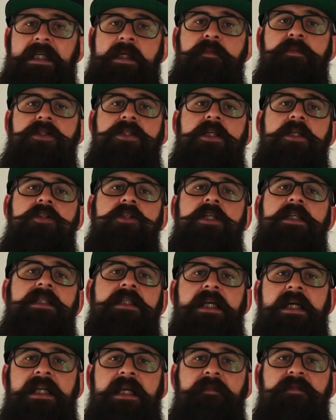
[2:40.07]
IMSA
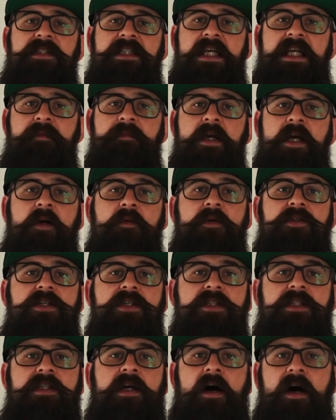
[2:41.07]
GTLM team, which
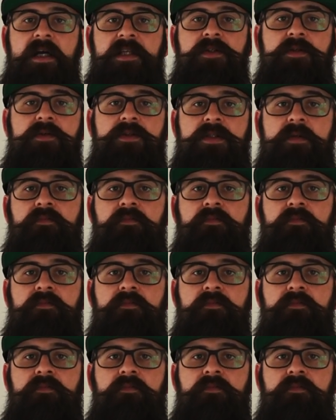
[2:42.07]
has titles